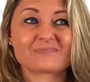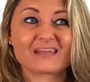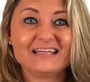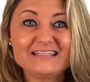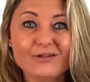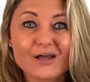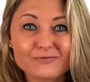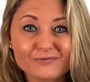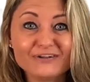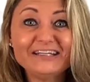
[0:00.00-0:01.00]
until I
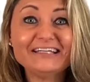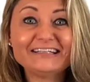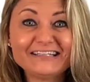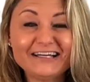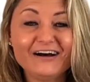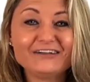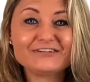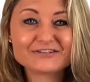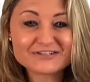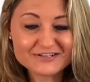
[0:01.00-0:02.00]
really
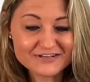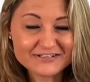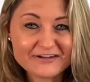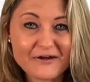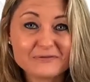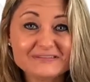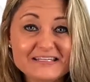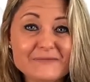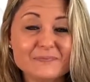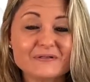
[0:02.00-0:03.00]
understood to go
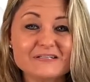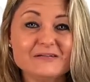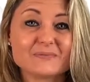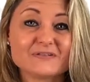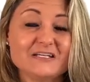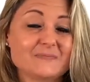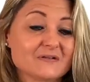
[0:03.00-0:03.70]
deeper, deeper, deeper.